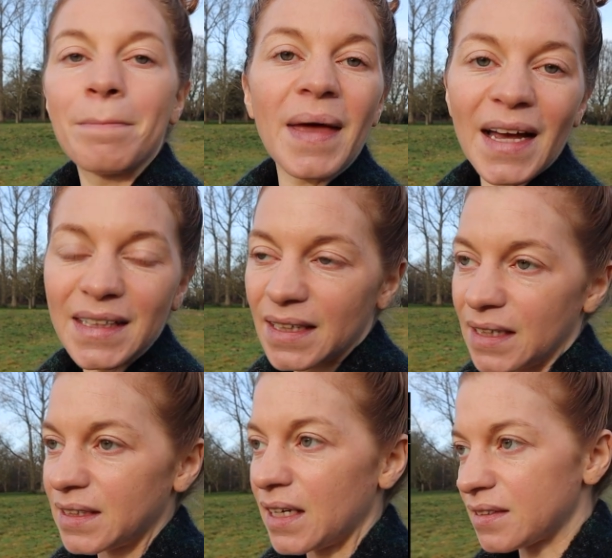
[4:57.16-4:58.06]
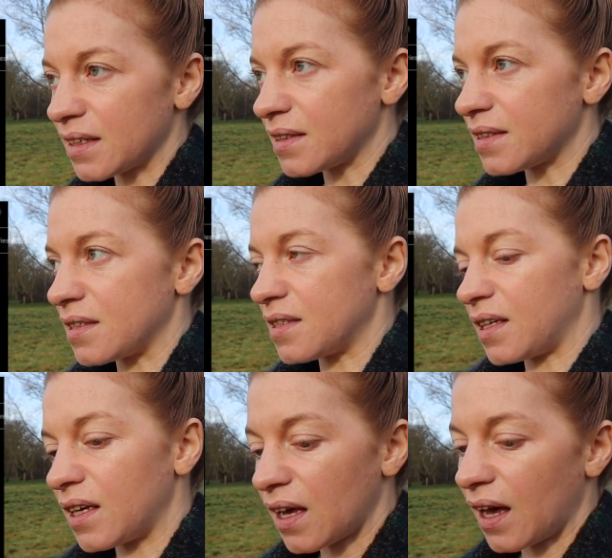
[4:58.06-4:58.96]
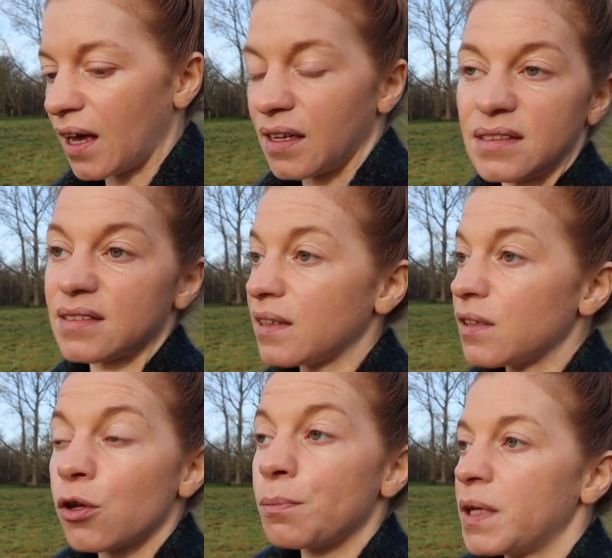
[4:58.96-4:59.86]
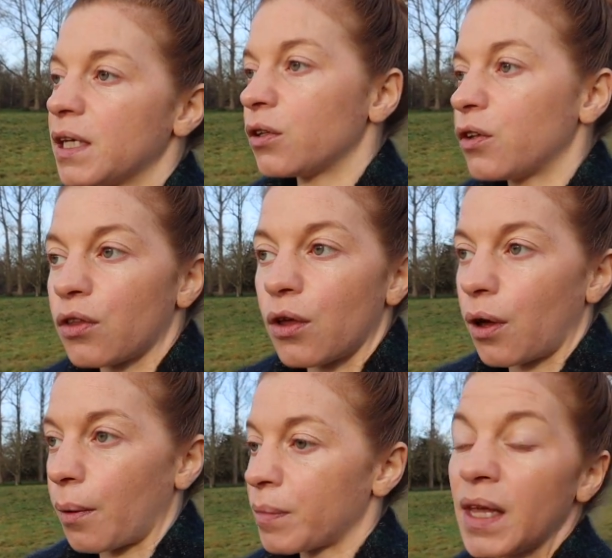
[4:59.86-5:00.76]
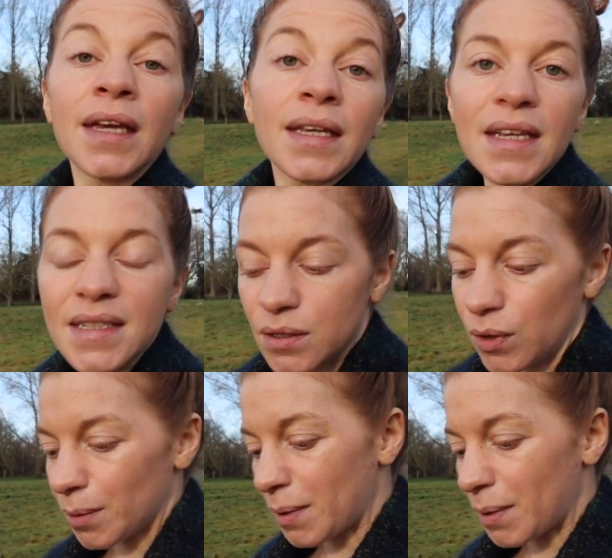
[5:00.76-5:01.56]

barely any intensity, and it ended up being another easy week